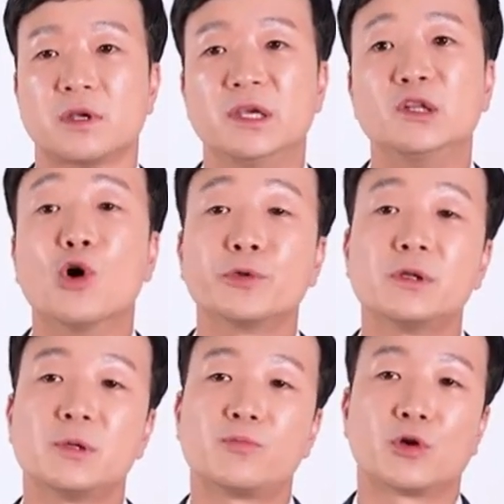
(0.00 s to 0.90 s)
In
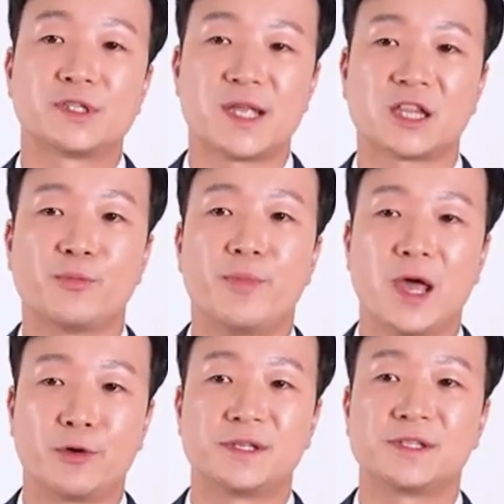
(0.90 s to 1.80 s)
order to protect
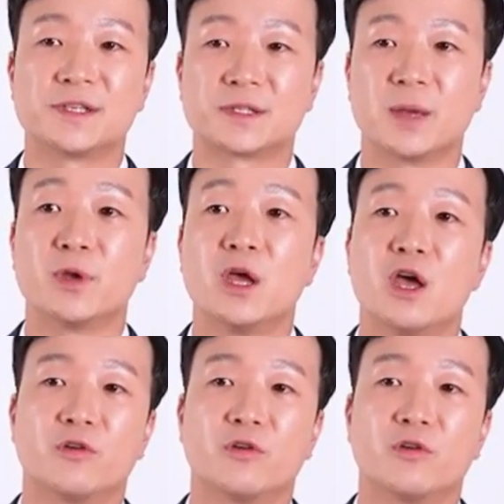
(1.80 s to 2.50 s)
battery system